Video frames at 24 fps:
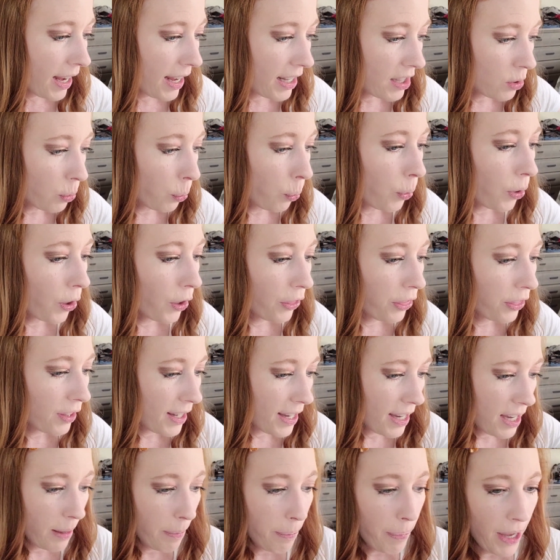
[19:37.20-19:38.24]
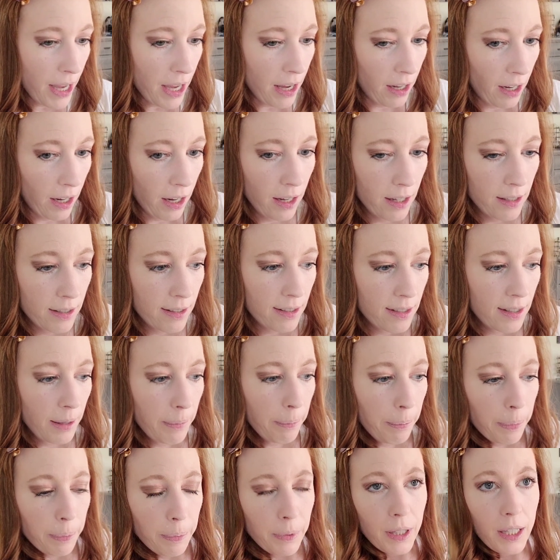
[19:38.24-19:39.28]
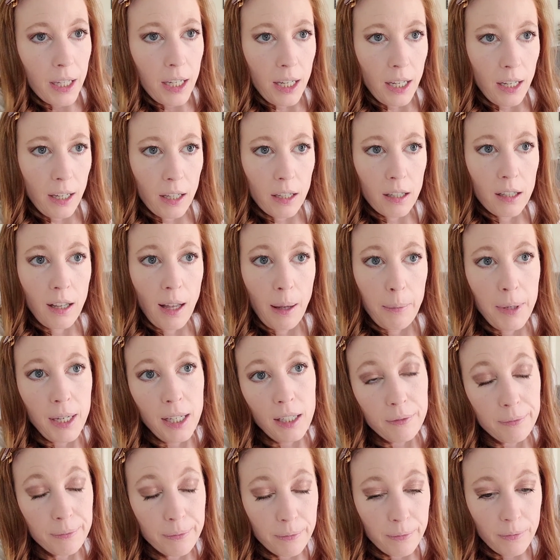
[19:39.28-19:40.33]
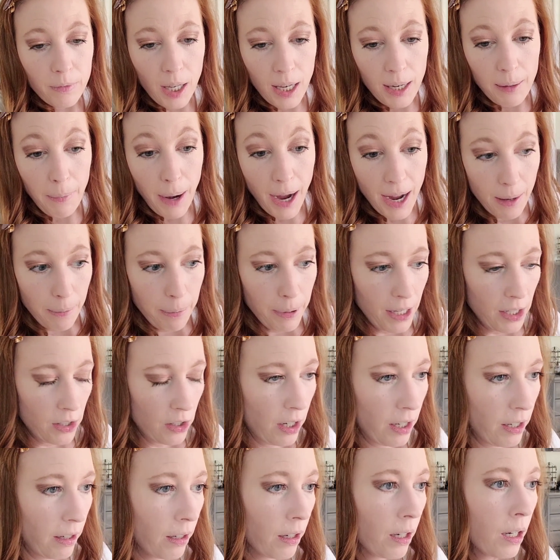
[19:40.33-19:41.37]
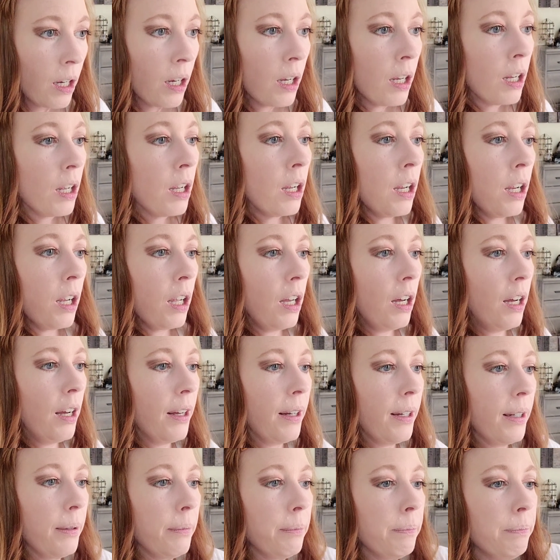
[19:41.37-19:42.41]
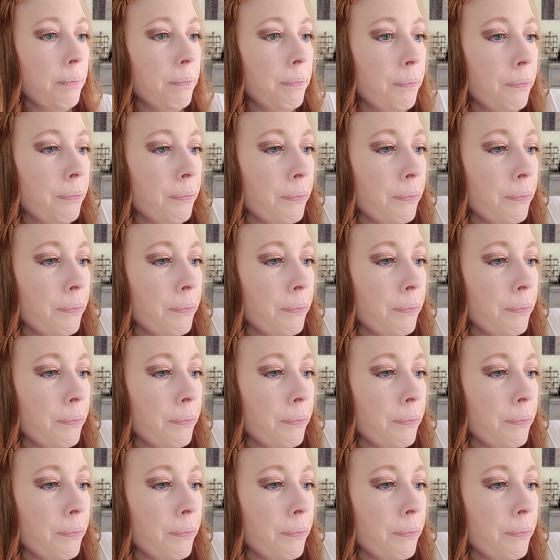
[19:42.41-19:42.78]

it's worth keeping simply, I mean, in my opinion, um,